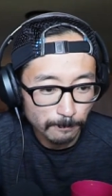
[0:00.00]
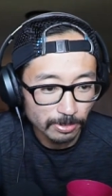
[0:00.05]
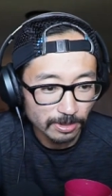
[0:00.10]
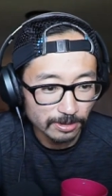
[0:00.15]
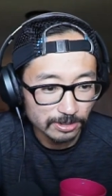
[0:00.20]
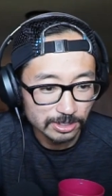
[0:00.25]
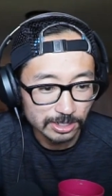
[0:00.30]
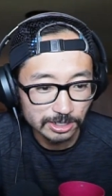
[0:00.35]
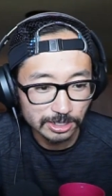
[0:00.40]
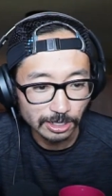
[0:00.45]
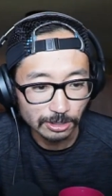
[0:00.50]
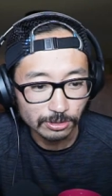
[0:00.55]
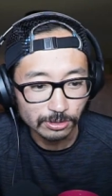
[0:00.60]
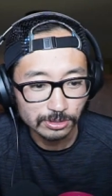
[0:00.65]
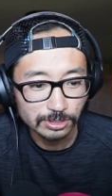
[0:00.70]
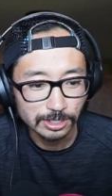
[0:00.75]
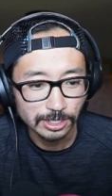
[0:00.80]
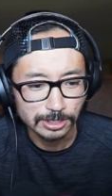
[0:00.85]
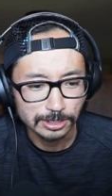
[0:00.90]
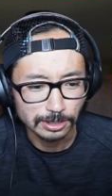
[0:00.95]
CJ Cruz
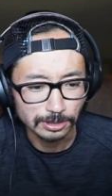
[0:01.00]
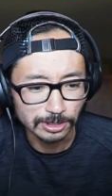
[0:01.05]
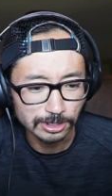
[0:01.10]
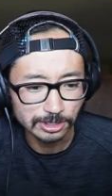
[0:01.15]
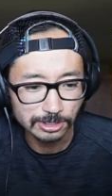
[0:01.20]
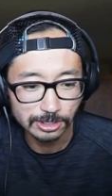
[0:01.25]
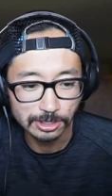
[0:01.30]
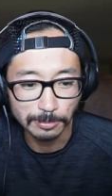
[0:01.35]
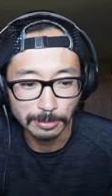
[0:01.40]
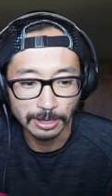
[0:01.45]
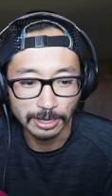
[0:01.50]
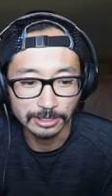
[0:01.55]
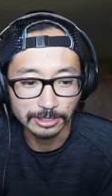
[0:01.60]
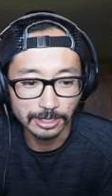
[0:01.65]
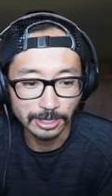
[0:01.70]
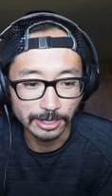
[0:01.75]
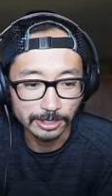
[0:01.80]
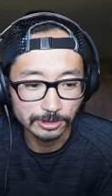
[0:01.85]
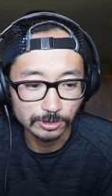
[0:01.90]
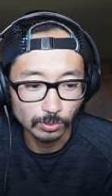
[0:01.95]
says, listen to the
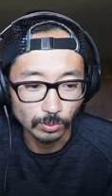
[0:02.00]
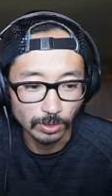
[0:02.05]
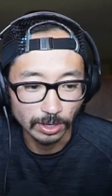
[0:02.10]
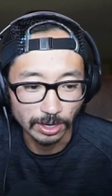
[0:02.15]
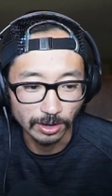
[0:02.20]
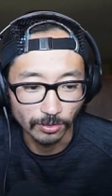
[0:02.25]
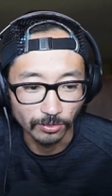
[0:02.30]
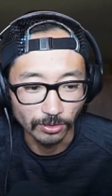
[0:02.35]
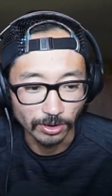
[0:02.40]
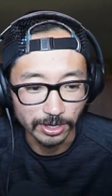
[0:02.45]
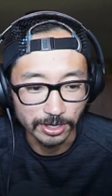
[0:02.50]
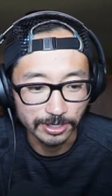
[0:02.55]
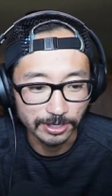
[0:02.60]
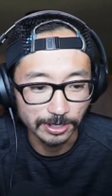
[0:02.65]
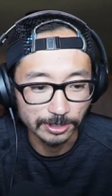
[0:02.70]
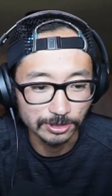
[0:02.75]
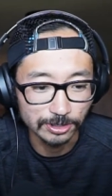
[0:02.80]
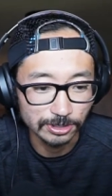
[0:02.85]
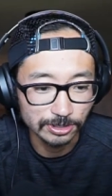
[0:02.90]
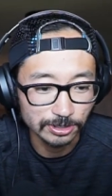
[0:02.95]
podcast while running,
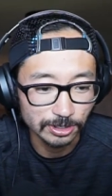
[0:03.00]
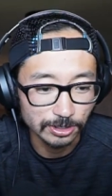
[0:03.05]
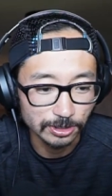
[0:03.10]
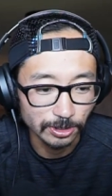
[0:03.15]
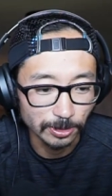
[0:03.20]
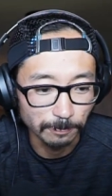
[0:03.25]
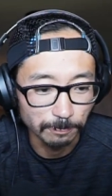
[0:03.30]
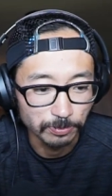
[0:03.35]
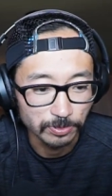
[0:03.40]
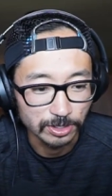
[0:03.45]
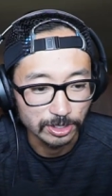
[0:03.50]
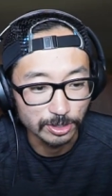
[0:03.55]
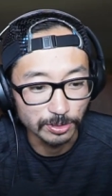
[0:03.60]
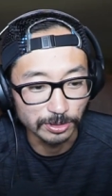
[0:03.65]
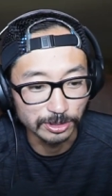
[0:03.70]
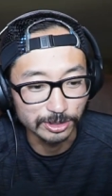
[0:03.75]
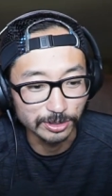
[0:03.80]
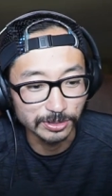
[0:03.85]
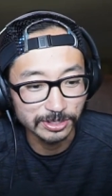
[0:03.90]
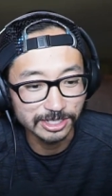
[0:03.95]
and just so you know, you were
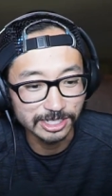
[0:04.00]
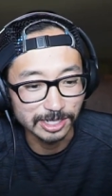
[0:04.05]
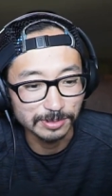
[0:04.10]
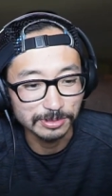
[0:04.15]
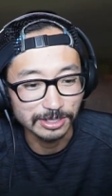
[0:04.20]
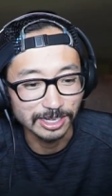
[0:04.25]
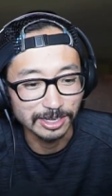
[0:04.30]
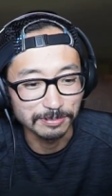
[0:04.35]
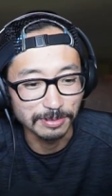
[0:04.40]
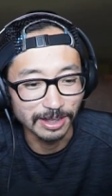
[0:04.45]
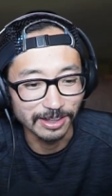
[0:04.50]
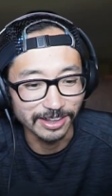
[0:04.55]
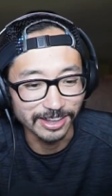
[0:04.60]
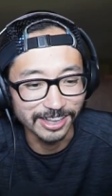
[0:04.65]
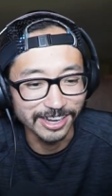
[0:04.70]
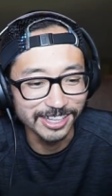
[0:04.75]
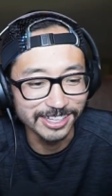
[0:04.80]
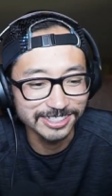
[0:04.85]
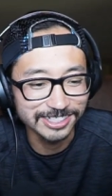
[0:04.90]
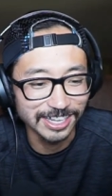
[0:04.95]
chewing chips at about
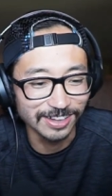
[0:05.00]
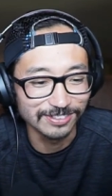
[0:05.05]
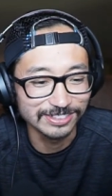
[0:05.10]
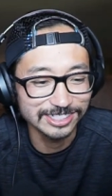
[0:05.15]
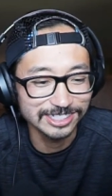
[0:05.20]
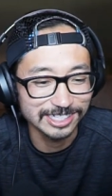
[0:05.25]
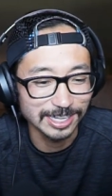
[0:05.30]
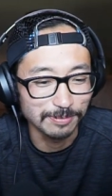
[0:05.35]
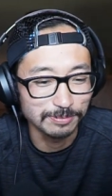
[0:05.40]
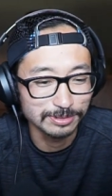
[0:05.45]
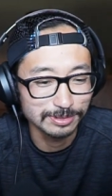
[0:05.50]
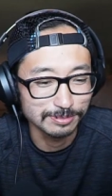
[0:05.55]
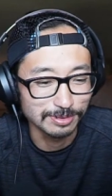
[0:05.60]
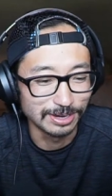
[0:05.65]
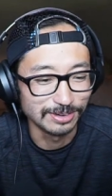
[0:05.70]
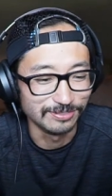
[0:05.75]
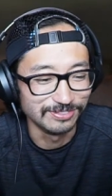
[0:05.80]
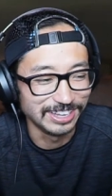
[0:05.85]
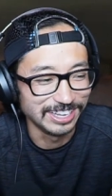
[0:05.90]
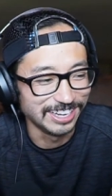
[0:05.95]
87 steps per
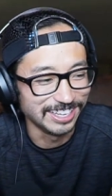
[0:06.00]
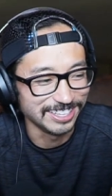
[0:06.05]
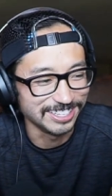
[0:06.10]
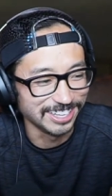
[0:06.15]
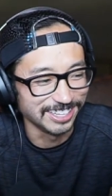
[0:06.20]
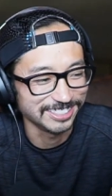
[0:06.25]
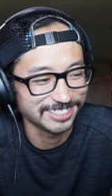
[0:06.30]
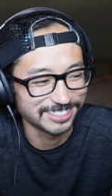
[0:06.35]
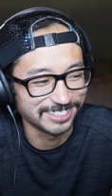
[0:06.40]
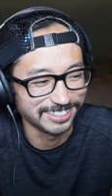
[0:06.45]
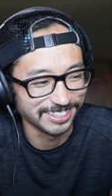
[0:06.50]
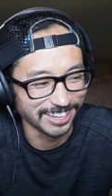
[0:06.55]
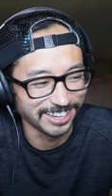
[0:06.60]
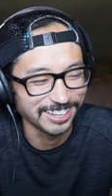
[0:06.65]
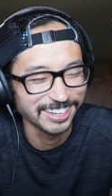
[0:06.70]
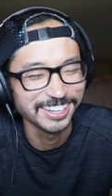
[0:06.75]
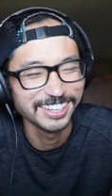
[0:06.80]
minute yesterday.